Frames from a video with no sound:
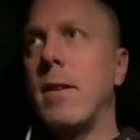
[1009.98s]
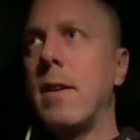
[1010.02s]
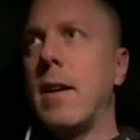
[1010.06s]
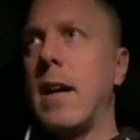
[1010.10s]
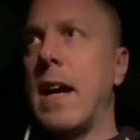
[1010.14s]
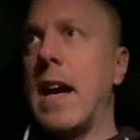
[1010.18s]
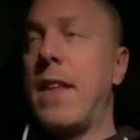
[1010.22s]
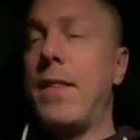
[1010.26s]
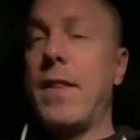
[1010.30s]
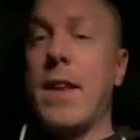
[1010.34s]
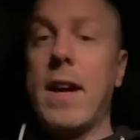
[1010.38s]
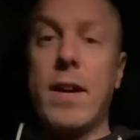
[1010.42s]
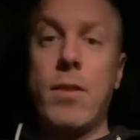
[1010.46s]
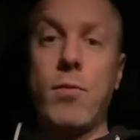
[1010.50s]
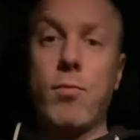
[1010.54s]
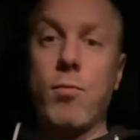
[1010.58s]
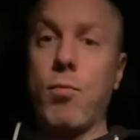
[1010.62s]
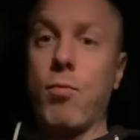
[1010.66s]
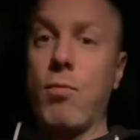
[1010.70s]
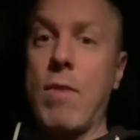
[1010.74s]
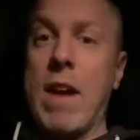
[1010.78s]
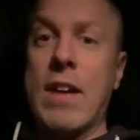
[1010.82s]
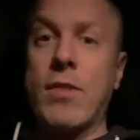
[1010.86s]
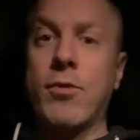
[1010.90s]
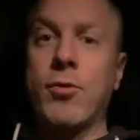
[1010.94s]
And
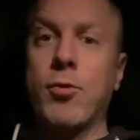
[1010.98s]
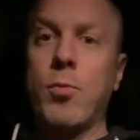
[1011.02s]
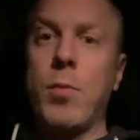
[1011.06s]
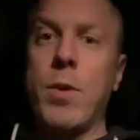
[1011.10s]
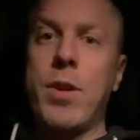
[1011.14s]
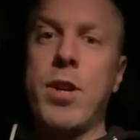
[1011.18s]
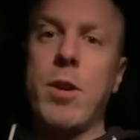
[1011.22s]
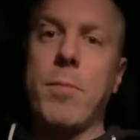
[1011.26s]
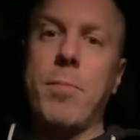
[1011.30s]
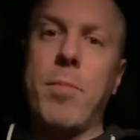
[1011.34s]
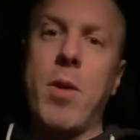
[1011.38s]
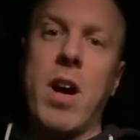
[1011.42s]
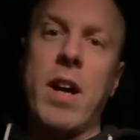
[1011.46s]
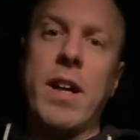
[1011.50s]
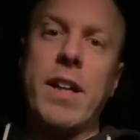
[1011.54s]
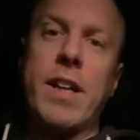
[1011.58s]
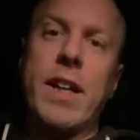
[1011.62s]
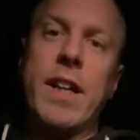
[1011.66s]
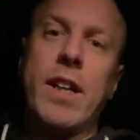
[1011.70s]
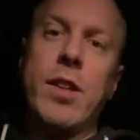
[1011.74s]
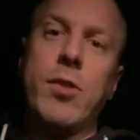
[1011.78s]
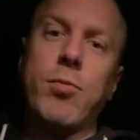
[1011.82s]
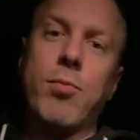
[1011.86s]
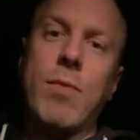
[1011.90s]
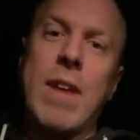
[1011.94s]
then rest when your body
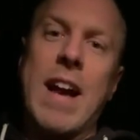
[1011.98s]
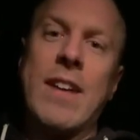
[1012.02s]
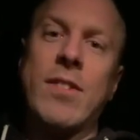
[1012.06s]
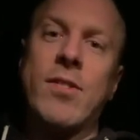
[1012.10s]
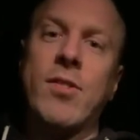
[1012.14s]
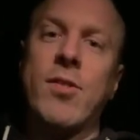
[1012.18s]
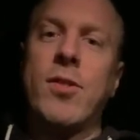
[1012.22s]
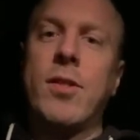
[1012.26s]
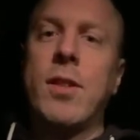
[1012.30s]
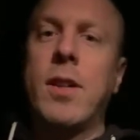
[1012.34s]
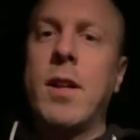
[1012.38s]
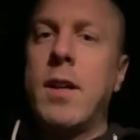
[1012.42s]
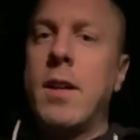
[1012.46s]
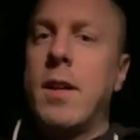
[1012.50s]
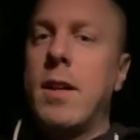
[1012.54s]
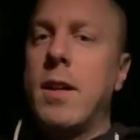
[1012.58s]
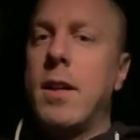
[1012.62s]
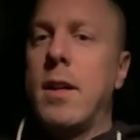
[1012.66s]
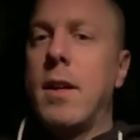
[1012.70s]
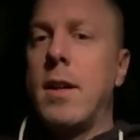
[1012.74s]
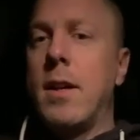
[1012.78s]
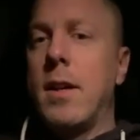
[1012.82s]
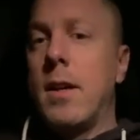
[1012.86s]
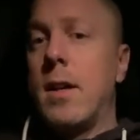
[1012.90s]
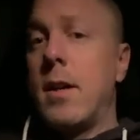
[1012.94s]
needs rest.
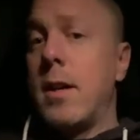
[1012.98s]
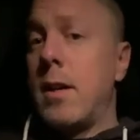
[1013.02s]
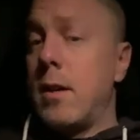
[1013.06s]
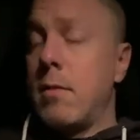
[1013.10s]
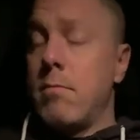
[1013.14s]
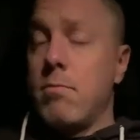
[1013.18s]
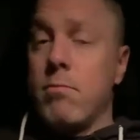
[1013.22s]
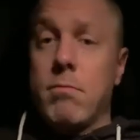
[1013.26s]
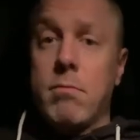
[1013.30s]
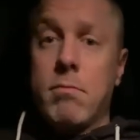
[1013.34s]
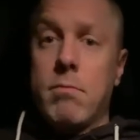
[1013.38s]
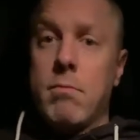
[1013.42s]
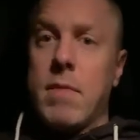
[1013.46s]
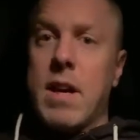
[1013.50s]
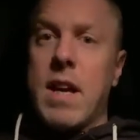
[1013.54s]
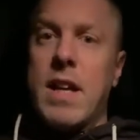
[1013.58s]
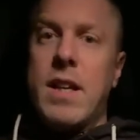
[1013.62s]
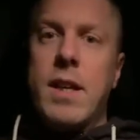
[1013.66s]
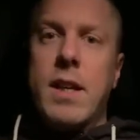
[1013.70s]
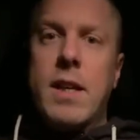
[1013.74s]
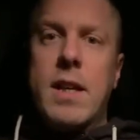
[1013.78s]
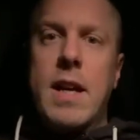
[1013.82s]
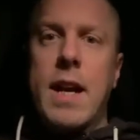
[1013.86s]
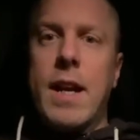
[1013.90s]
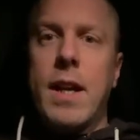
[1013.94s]
And
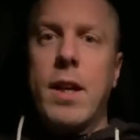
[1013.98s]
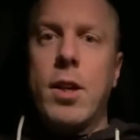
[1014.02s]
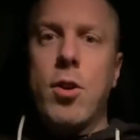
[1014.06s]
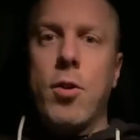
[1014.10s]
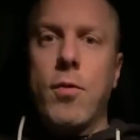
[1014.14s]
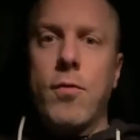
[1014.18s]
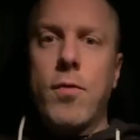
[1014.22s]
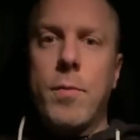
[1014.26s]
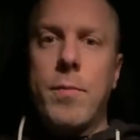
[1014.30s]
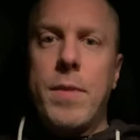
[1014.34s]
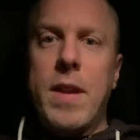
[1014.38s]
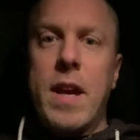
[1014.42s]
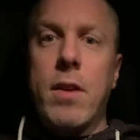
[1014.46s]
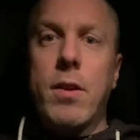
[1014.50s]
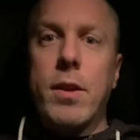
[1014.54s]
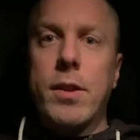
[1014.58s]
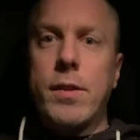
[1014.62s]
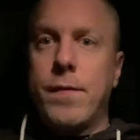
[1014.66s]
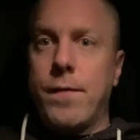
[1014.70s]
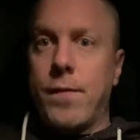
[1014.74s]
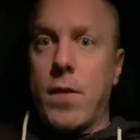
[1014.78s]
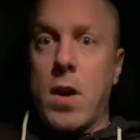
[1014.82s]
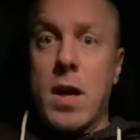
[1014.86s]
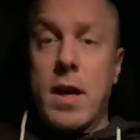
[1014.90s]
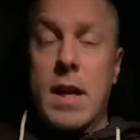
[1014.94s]
you kind of go from there. It's
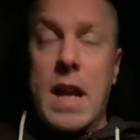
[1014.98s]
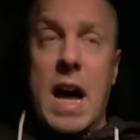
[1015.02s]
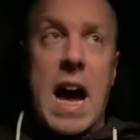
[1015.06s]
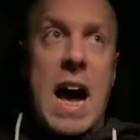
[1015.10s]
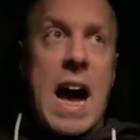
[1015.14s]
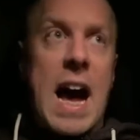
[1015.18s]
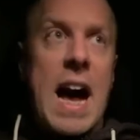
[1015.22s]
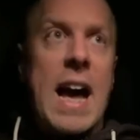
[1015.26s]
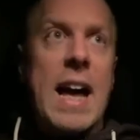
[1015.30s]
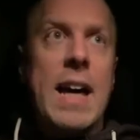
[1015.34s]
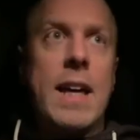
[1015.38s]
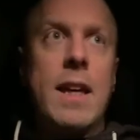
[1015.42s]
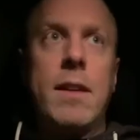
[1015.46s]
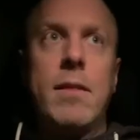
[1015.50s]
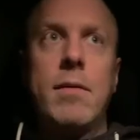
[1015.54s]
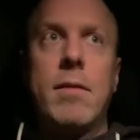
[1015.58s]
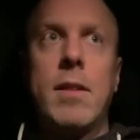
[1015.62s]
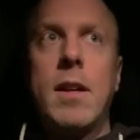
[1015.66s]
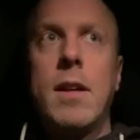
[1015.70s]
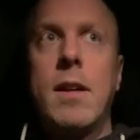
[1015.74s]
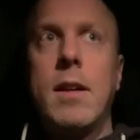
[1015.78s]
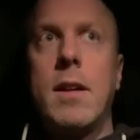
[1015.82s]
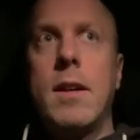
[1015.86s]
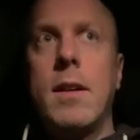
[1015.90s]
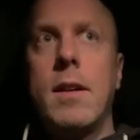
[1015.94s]
fun. I
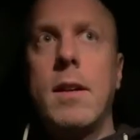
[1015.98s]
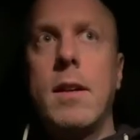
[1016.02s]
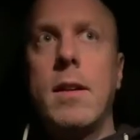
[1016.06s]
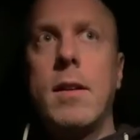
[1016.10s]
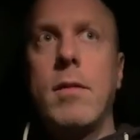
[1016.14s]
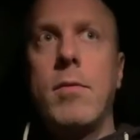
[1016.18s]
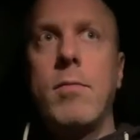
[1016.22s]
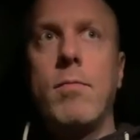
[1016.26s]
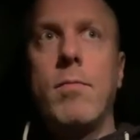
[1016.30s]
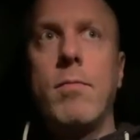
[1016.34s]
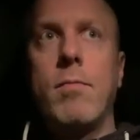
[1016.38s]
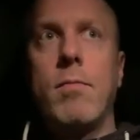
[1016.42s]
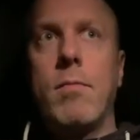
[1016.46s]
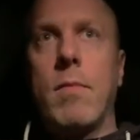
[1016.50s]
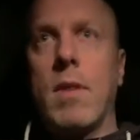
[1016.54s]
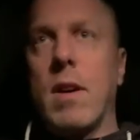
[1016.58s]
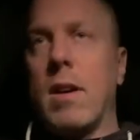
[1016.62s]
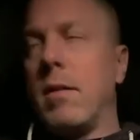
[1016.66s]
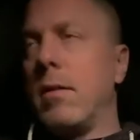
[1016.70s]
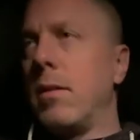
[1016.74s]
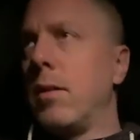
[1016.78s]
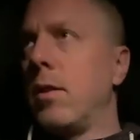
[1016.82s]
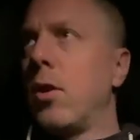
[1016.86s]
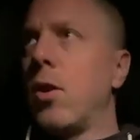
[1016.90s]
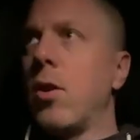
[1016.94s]

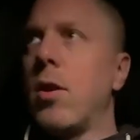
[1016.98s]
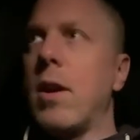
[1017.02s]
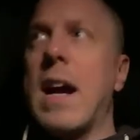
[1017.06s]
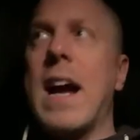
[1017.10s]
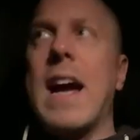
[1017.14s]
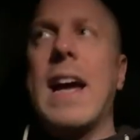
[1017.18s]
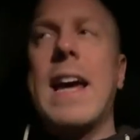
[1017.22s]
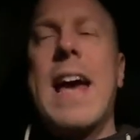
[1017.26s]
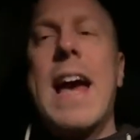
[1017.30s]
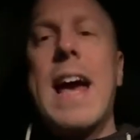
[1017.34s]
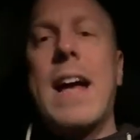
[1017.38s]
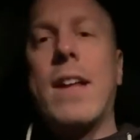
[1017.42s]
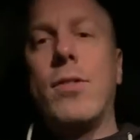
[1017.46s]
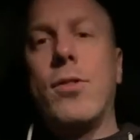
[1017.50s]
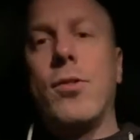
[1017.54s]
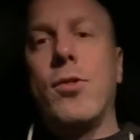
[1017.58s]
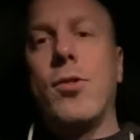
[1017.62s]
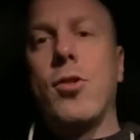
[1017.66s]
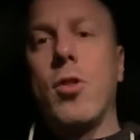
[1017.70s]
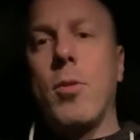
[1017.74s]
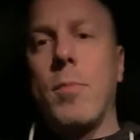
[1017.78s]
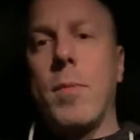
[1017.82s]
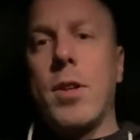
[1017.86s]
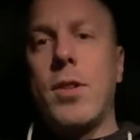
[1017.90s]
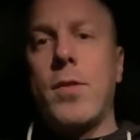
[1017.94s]
learned I had
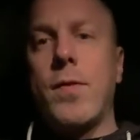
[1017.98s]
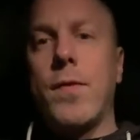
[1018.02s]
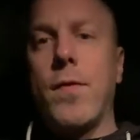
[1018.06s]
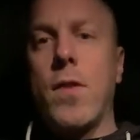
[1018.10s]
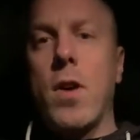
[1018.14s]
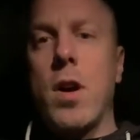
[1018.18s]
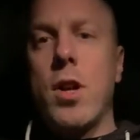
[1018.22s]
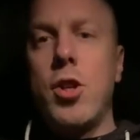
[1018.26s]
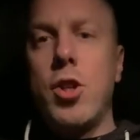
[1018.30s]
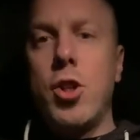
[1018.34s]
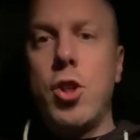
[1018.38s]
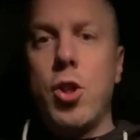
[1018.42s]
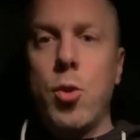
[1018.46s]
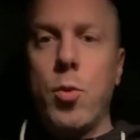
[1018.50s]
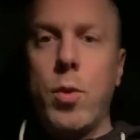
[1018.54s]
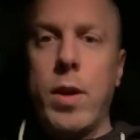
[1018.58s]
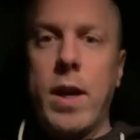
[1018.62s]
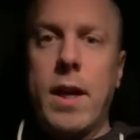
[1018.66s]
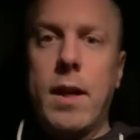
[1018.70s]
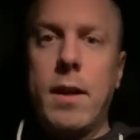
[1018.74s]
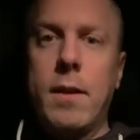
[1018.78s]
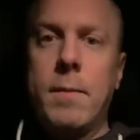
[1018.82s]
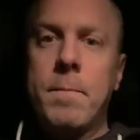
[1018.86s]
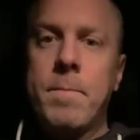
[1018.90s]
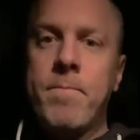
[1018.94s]
so much fun
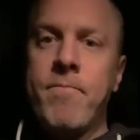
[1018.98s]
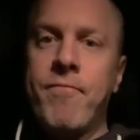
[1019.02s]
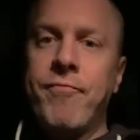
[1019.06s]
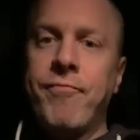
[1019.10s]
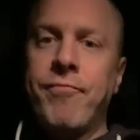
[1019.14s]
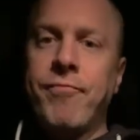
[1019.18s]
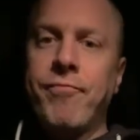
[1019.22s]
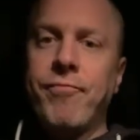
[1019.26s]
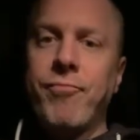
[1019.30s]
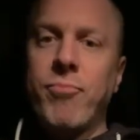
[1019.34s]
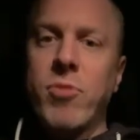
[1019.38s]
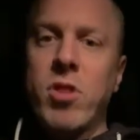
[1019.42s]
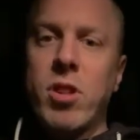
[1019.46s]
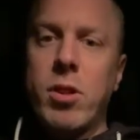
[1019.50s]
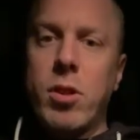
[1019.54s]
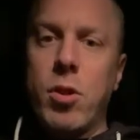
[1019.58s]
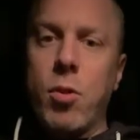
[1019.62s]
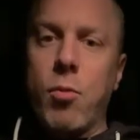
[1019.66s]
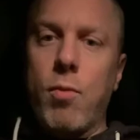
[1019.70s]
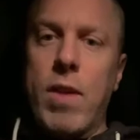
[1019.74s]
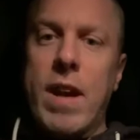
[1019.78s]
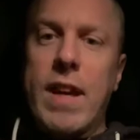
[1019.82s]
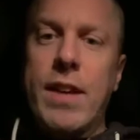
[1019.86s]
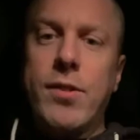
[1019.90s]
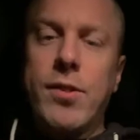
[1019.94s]
doing the
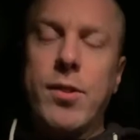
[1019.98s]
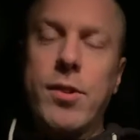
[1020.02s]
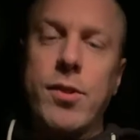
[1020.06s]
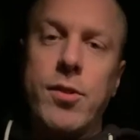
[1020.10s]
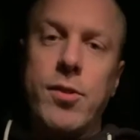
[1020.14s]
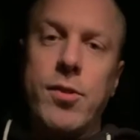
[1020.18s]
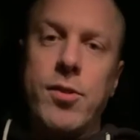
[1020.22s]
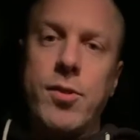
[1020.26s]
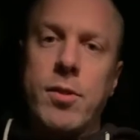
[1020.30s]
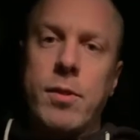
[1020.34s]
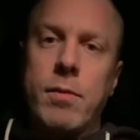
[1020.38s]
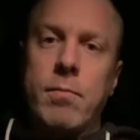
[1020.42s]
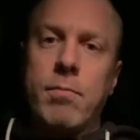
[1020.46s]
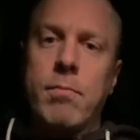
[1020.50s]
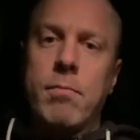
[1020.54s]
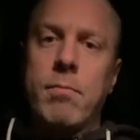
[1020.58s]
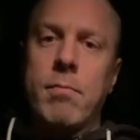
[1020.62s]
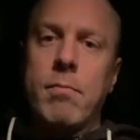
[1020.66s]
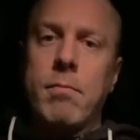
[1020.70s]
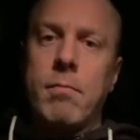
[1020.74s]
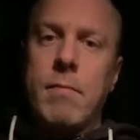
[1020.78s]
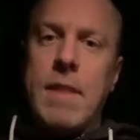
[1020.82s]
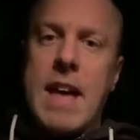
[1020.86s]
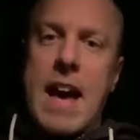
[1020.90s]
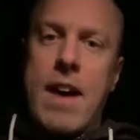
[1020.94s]
races
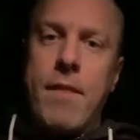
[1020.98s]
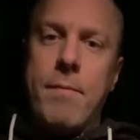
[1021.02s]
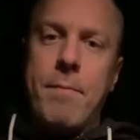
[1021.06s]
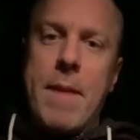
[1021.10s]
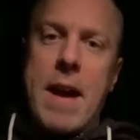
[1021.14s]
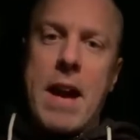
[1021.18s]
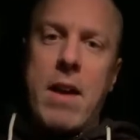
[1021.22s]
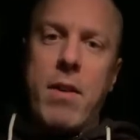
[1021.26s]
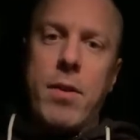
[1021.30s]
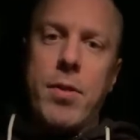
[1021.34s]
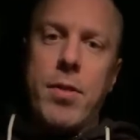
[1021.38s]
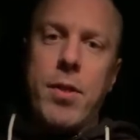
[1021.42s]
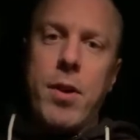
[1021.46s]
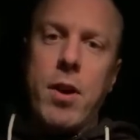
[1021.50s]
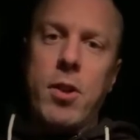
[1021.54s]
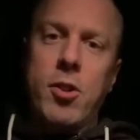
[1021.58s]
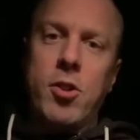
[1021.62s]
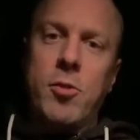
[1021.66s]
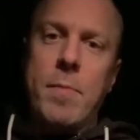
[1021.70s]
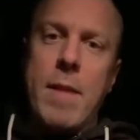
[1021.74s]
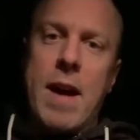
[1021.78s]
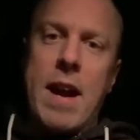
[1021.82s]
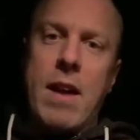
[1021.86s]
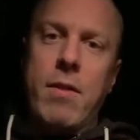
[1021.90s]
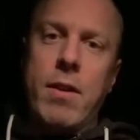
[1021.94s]
half marathons,
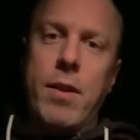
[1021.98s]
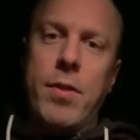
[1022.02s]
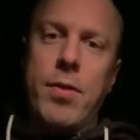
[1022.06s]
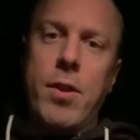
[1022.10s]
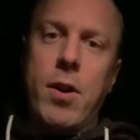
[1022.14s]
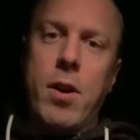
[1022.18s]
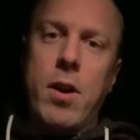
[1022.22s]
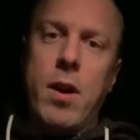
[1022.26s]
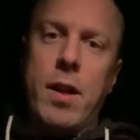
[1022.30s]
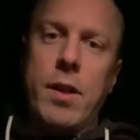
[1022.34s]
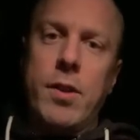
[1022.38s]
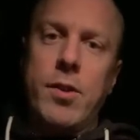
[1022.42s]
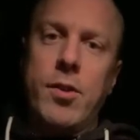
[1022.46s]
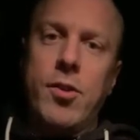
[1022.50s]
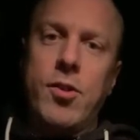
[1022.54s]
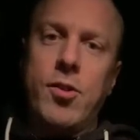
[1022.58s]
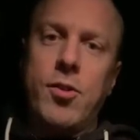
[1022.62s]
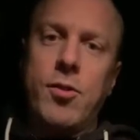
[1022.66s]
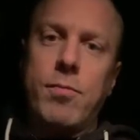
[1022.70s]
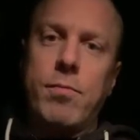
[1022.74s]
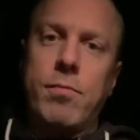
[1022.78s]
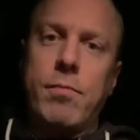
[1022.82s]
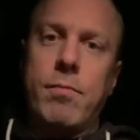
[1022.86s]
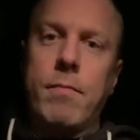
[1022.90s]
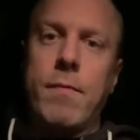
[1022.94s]

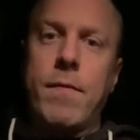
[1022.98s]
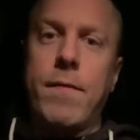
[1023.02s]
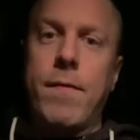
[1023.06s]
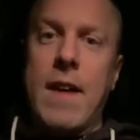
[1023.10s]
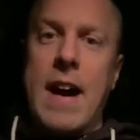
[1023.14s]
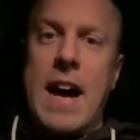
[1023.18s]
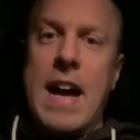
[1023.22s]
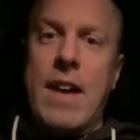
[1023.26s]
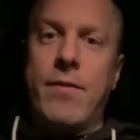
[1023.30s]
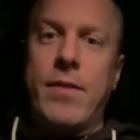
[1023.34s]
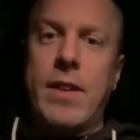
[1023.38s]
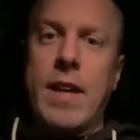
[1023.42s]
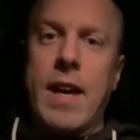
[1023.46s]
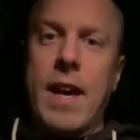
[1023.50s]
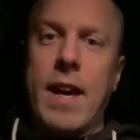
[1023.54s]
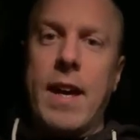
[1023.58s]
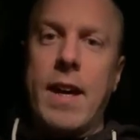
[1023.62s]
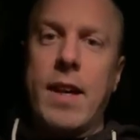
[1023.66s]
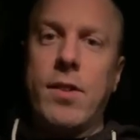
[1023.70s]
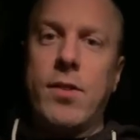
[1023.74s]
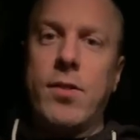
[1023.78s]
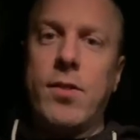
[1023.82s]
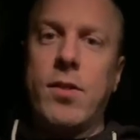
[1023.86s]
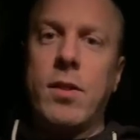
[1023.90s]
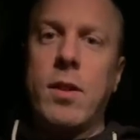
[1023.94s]
marathons,
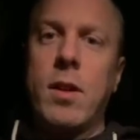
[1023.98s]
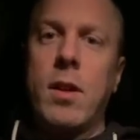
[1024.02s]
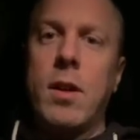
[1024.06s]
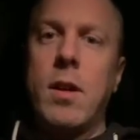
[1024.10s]
5Ks.